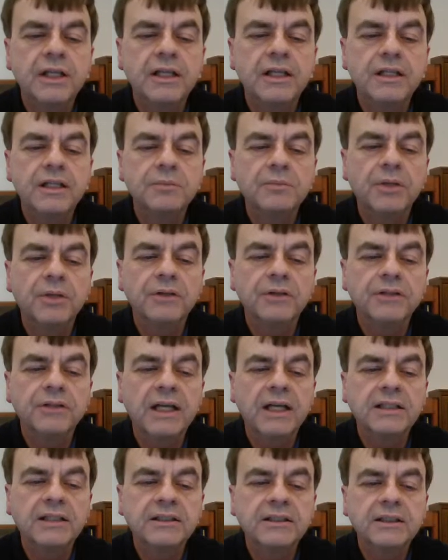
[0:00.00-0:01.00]
in this
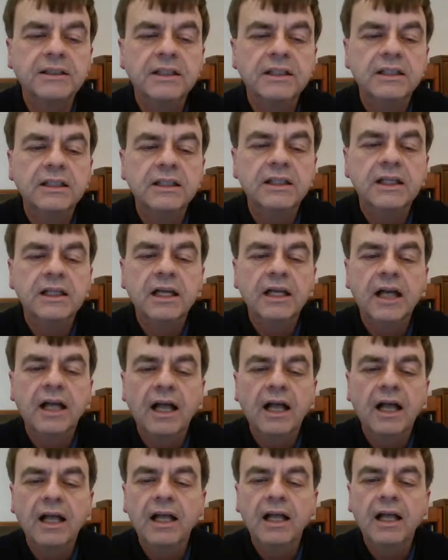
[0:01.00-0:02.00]
process.
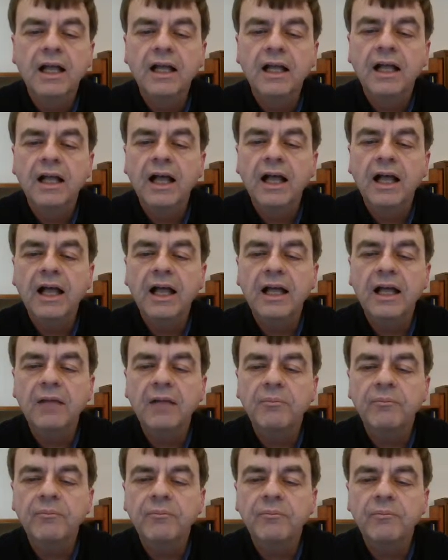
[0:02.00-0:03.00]
Um,